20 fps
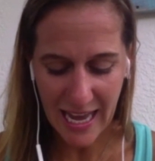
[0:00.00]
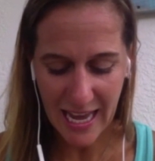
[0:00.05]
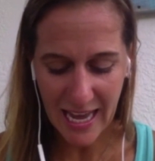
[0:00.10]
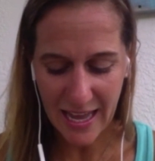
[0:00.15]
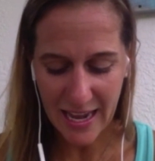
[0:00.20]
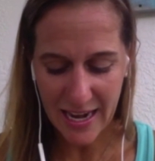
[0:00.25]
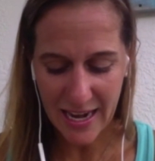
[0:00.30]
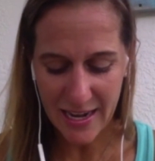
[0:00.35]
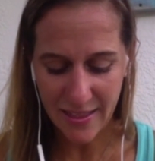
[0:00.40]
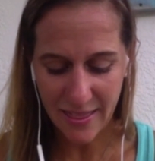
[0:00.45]

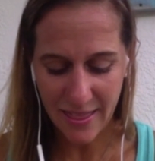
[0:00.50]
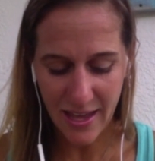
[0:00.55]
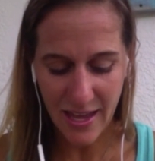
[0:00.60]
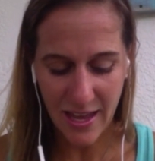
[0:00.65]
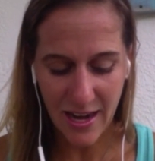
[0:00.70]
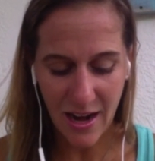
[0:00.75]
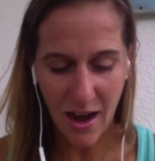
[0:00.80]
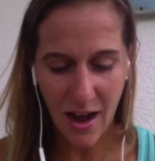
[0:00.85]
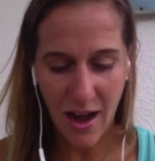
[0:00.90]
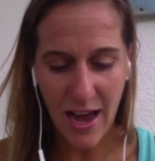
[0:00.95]
And
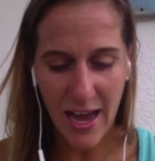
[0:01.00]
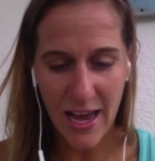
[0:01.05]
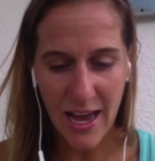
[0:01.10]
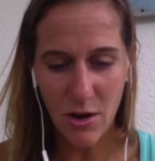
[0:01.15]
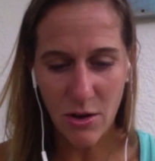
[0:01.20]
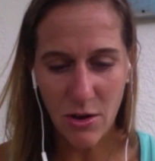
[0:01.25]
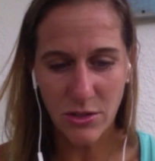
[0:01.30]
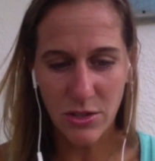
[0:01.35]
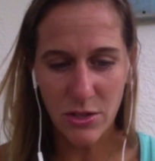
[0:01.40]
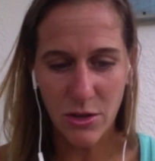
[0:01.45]
then
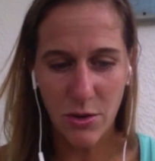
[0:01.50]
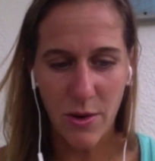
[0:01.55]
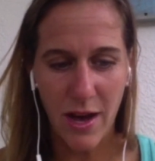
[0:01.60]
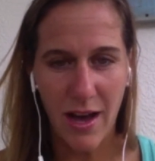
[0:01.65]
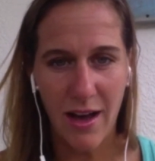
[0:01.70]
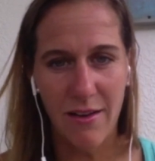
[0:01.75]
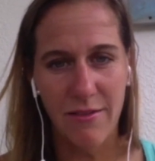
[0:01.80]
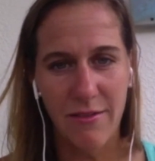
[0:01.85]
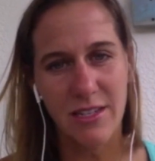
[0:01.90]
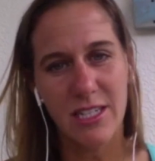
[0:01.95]
I also
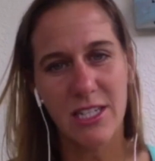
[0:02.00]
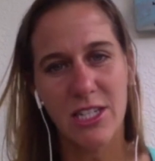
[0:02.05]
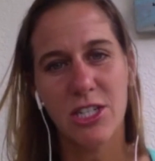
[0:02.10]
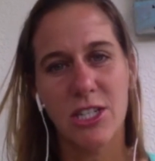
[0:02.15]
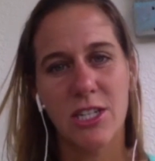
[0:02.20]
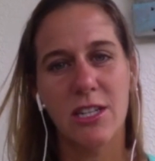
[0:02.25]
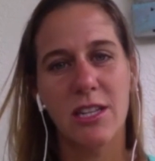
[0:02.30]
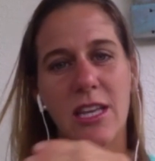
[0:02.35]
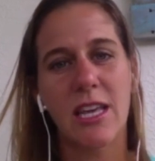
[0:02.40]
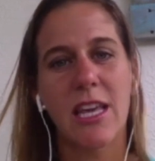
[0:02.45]
have
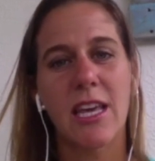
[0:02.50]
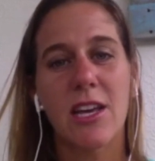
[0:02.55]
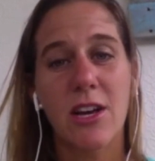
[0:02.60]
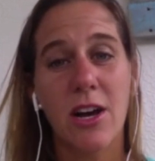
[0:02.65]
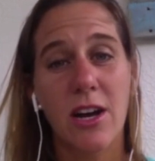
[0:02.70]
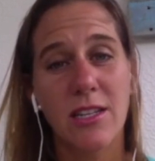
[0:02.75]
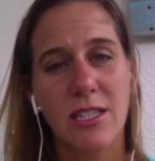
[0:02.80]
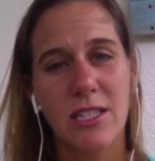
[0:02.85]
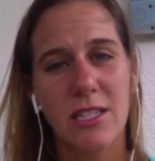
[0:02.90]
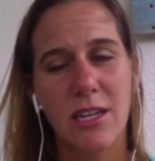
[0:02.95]
additionally
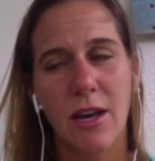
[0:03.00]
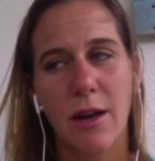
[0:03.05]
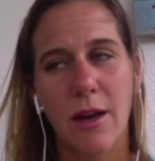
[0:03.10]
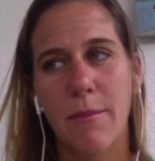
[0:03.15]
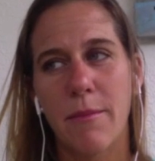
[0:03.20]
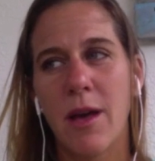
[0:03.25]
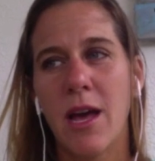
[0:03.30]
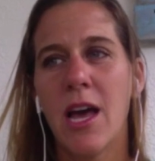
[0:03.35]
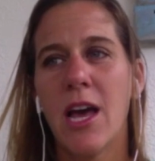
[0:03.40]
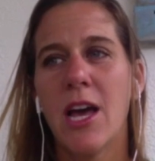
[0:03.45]

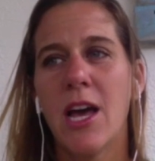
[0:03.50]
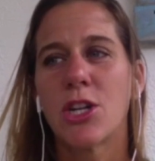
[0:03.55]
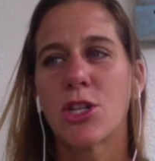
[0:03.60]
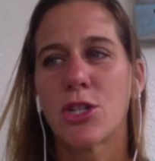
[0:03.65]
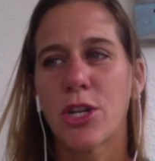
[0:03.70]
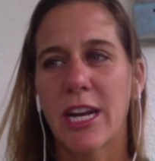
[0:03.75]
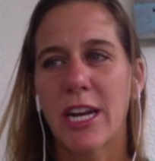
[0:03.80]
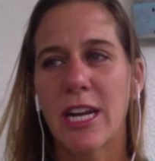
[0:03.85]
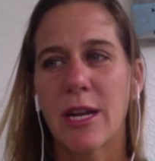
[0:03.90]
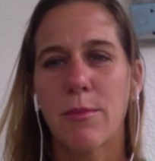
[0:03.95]
custom
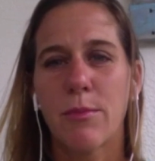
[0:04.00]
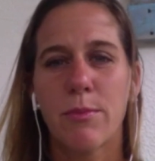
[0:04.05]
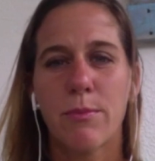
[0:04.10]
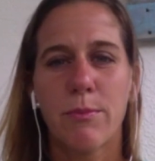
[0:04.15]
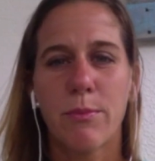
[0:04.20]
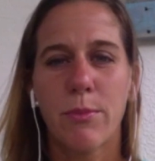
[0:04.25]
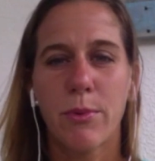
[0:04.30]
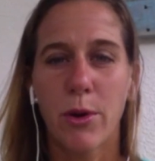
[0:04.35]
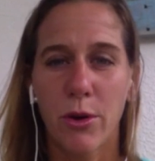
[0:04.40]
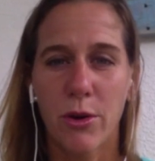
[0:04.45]
training
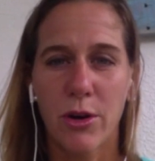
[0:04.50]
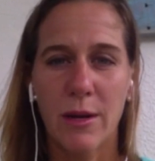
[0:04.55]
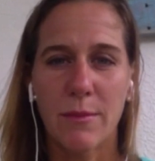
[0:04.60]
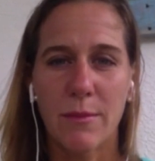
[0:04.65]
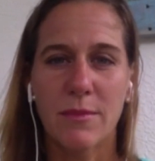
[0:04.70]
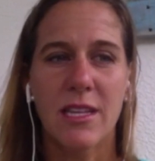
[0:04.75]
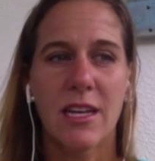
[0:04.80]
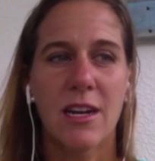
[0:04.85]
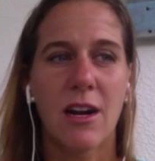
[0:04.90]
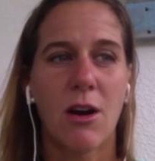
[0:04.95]

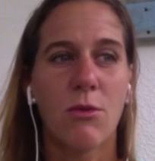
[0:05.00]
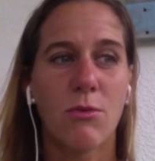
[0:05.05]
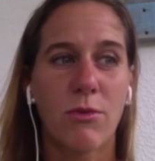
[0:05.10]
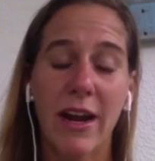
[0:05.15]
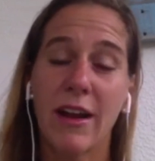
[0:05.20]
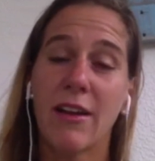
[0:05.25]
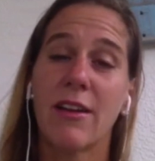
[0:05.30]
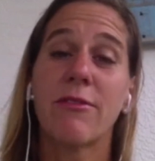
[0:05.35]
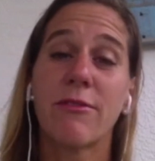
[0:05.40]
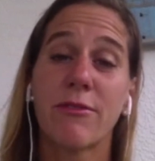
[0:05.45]
programs that I'll
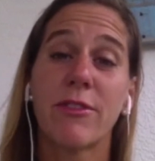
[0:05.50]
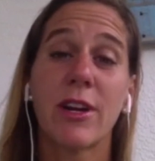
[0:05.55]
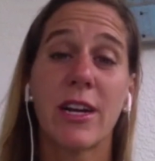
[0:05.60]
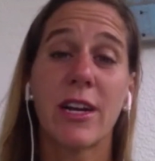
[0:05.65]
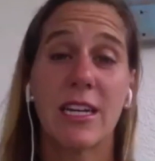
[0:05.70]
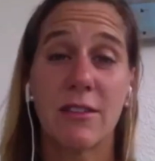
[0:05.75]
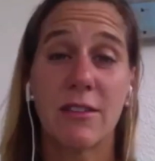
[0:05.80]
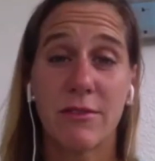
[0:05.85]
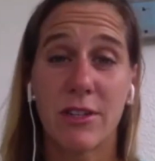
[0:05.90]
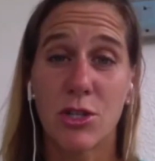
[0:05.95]
write for
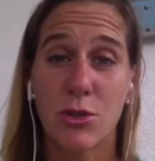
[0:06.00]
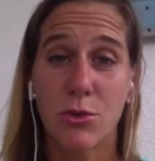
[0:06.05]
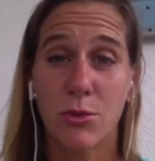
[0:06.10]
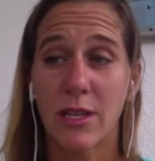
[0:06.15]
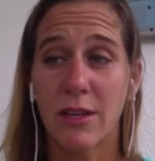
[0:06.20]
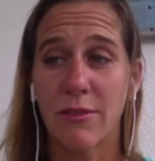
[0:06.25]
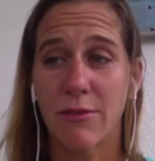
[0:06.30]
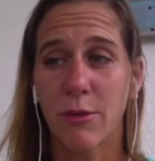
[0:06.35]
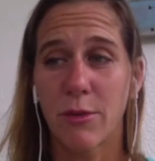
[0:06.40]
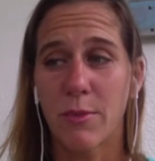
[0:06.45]

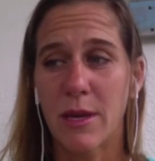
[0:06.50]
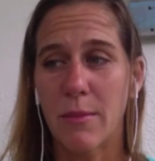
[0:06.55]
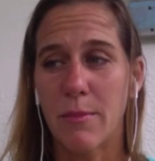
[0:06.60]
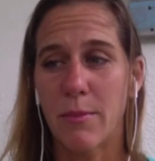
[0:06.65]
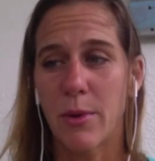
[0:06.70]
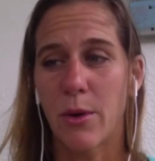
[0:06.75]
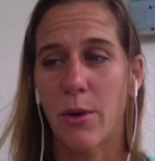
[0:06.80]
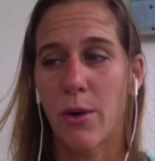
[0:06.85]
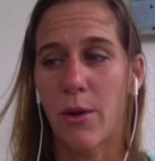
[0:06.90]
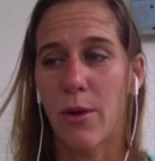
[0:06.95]
individually for
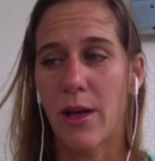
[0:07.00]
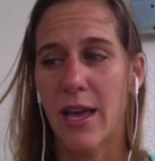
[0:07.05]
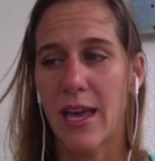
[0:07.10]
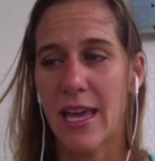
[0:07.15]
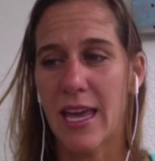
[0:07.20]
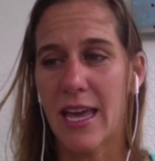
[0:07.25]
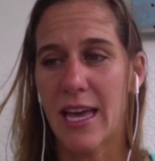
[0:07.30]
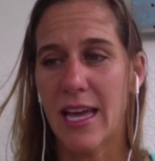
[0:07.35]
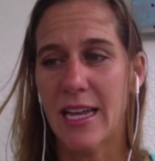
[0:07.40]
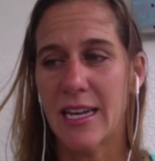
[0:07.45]
people.
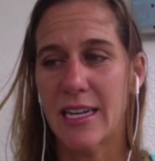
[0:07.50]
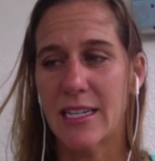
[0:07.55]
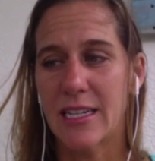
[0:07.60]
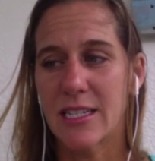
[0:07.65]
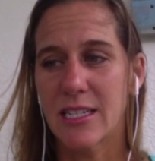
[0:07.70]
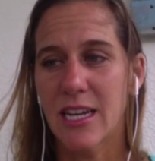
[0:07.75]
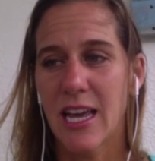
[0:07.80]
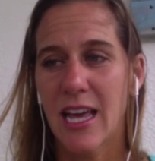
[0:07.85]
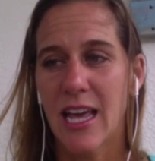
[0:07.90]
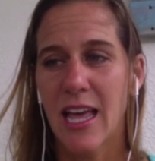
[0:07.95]

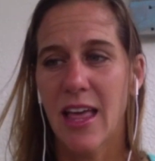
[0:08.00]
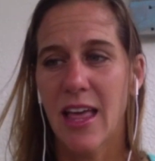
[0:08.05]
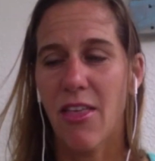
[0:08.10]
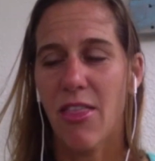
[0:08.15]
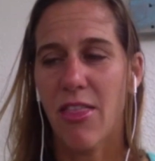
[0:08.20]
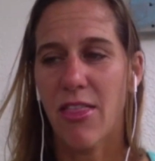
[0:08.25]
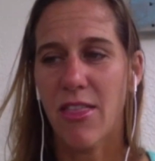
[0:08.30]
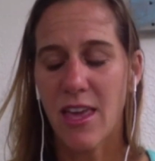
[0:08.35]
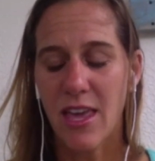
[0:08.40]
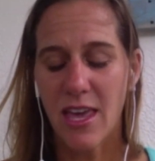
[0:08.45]
And
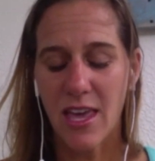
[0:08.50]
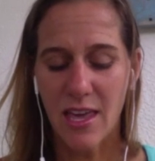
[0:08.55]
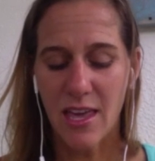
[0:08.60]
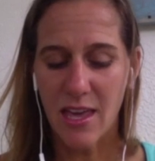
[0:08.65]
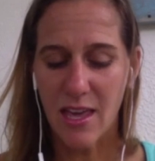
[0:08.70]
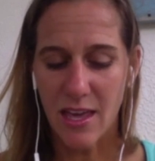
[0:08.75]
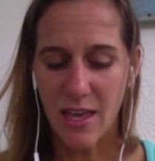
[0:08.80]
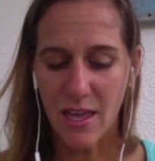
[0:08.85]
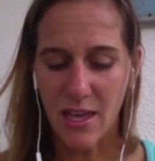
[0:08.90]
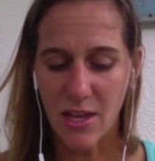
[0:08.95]

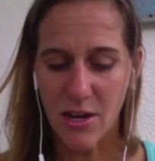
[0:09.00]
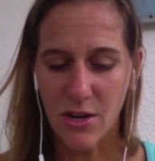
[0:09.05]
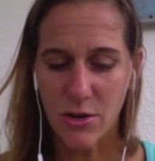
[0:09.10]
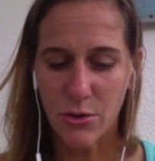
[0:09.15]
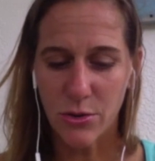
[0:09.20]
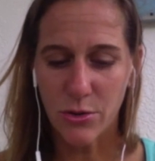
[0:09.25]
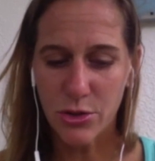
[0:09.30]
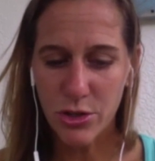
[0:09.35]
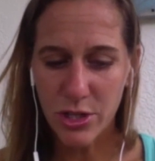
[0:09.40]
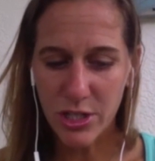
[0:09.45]
the
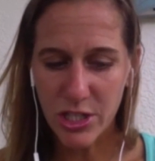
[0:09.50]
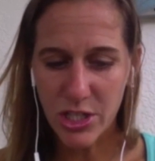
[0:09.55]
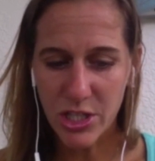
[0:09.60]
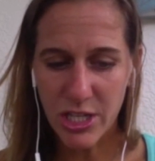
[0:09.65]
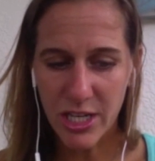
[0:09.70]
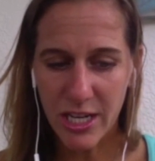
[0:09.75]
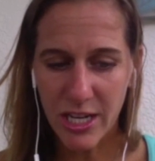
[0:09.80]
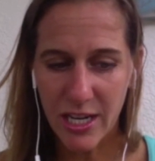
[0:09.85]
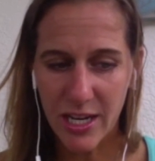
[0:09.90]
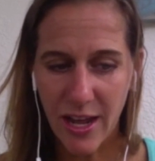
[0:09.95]

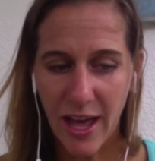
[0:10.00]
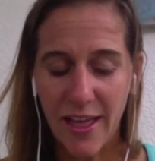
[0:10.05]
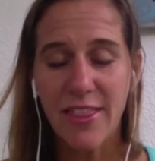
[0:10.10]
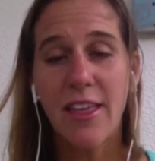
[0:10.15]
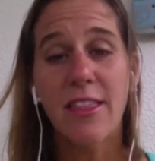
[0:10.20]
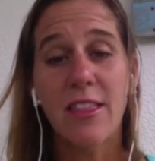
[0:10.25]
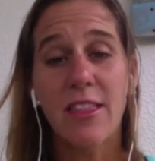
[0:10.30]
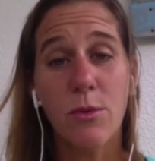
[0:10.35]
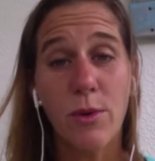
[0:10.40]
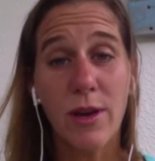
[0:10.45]
nutrition,
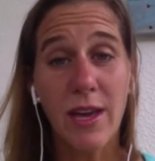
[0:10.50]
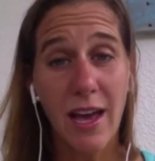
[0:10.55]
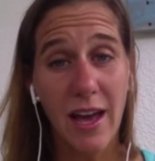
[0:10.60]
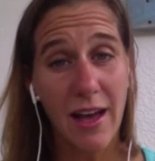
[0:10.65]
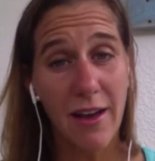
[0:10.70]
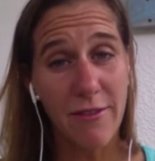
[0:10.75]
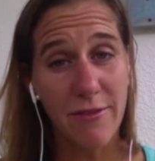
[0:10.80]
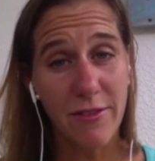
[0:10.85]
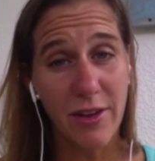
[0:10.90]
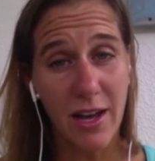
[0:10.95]
and then that we
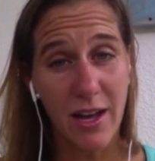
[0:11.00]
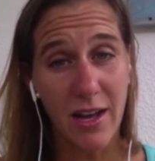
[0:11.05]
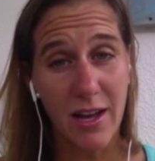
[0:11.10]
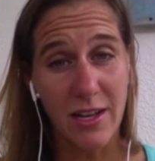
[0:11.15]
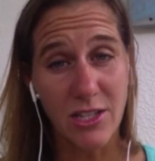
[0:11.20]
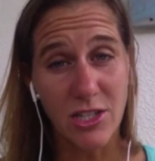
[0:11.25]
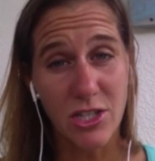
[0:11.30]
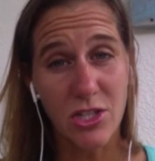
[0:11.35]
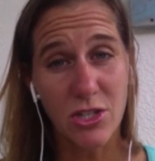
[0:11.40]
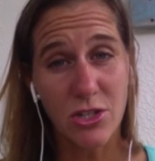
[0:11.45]
have
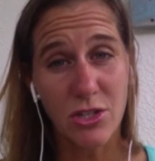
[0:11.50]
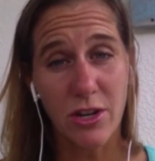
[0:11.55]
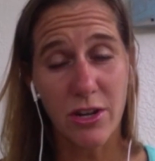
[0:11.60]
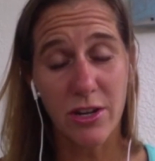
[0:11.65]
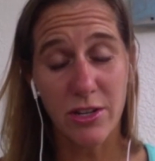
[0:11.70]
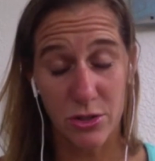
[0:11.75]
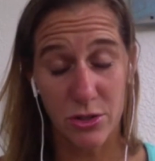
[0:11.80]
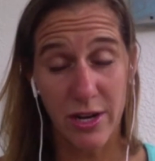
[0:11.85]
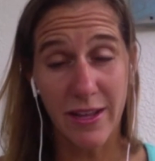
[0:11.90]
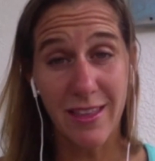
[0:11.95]
a
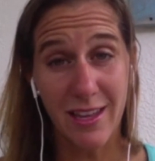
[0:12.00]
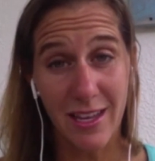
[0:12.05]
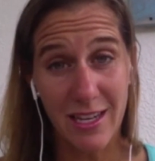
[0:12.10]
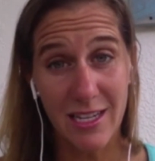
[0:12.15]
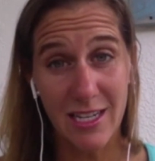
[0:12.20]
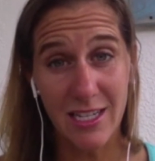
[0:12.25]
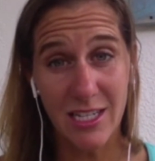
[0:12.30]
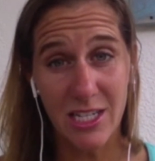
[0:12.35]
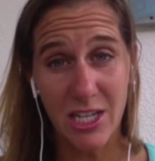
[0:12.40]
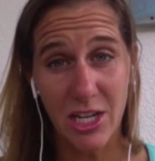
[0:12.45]
strength and
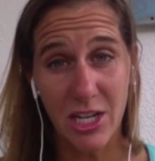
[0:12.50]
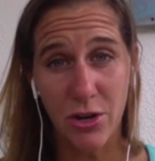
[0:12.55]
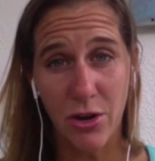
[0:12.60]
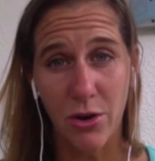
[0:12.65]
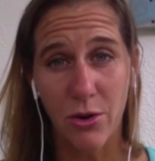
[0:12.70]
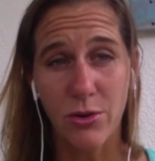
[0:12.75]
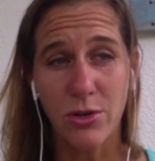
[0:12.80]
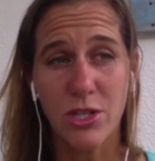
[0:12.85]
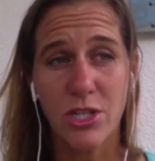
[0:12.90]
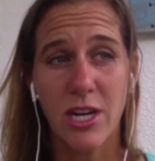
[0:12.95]
conditioning
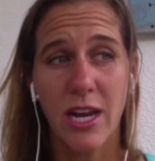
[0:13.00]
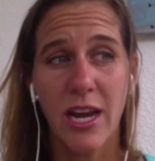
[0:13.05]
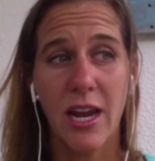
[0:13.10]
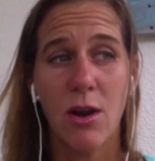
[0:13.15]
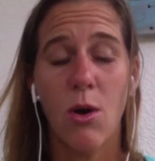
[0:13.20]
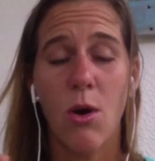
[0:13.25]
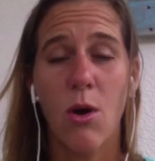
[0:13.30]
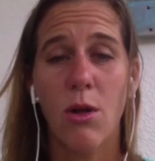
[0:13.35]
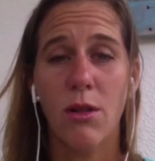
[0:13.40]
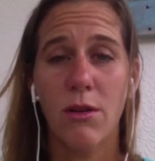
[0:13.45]
coach,
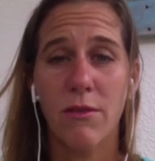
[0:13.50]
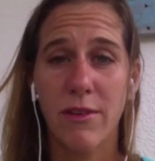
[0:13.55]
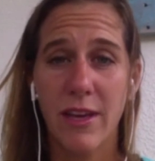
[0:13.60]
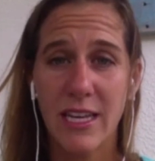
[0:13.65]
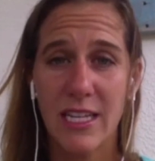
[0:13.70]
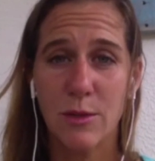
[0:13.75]
and all of